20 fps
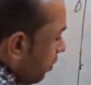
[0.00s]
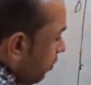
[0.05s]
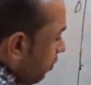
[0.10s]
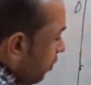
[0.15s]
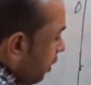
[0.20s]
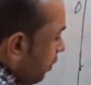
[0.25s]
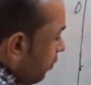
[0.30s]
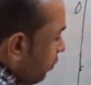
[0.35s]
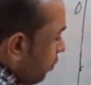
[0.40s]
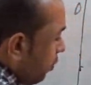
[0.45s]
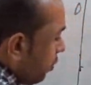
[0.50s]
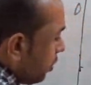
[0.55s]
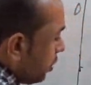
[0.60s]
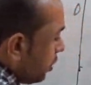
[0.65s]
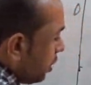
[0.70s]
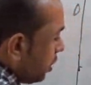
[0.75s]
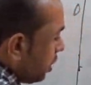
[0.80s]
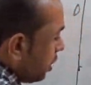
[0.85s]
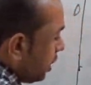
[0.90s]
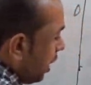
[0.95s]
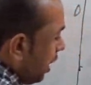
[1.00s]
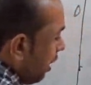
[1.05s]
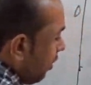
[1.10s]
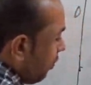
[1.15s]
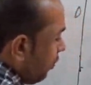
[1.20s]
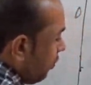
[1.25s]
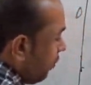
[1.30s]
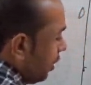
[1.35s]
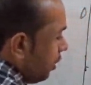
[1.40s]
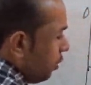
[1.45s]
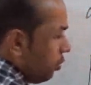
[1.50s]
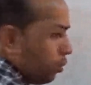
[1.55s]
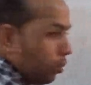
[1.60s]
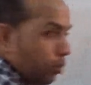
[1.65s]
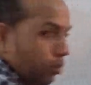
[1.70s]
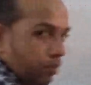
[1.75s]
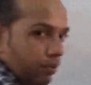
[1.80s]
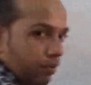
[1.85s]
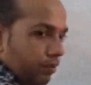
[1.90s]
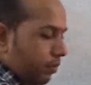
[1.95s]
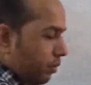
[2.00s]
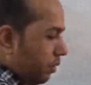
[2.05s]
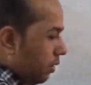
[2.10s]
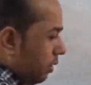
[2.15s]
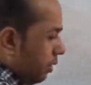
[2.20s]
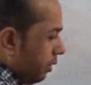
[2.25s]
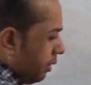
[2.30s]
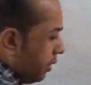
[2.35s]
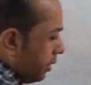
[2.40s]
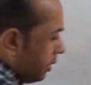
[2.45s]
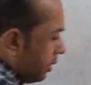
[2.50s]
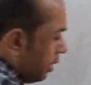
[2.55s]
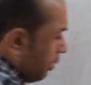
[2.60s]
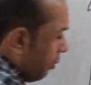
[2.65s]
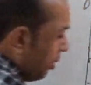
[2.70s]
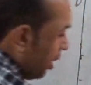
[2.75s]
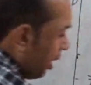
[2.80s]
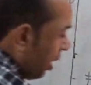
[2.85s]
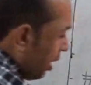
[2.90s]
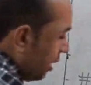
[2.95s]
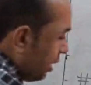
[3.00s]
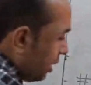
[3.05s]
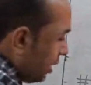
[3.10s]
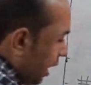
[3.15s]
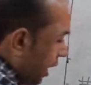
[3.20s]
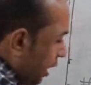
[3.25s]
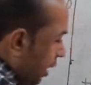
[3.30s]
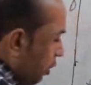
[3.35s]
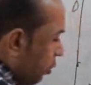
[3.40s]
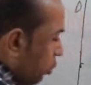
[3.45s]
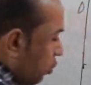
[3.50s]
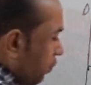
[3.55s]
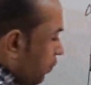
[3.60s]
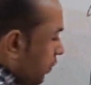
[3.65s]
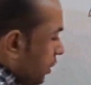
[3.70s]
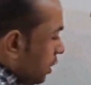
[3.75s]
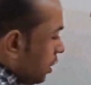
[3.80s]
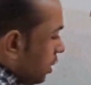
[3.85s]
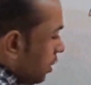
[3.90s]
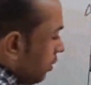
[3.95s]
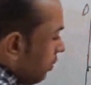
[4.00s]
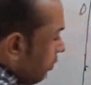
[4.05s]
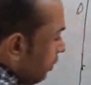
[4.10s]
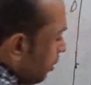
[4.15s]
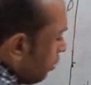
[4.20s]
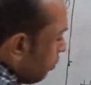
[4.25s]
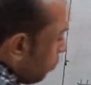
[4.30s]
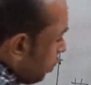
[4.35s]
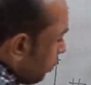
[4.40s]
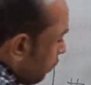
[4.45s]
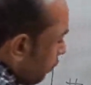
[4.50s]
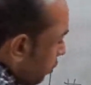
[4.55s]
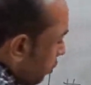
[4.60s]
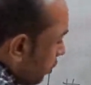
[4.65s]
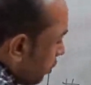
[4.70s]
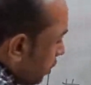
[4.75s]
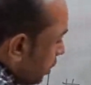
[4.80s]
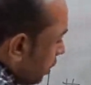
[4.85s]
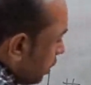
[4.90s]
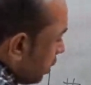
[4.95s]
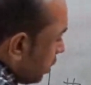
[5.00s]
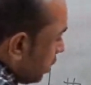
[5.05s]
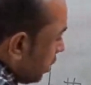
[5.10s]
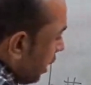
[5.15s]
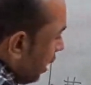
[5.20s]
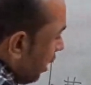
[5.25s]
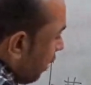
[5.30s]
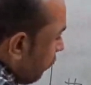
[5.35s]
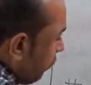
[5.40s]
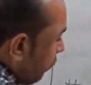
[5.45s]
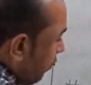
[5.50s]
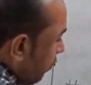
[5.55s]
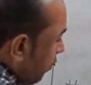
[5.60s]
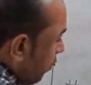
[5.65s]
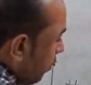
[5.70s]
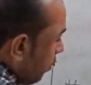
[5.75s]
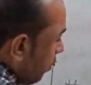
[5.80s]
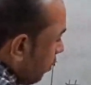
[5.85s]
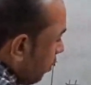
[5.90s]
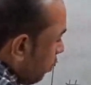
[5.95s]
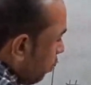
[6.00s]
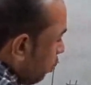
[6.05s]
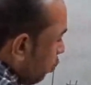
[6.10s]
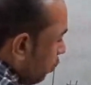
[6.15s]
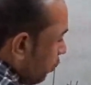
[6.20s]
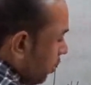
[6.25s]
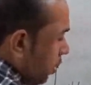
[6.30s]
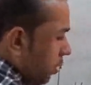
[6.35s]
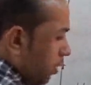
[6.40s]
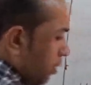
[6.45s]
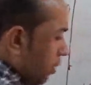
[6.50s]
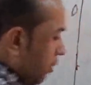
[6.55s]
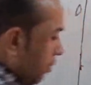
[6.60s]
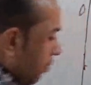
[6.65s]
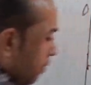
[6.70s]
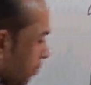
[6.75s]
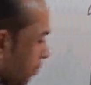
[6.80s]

one force, this is F12. Similarly second to first one more force, this is F21.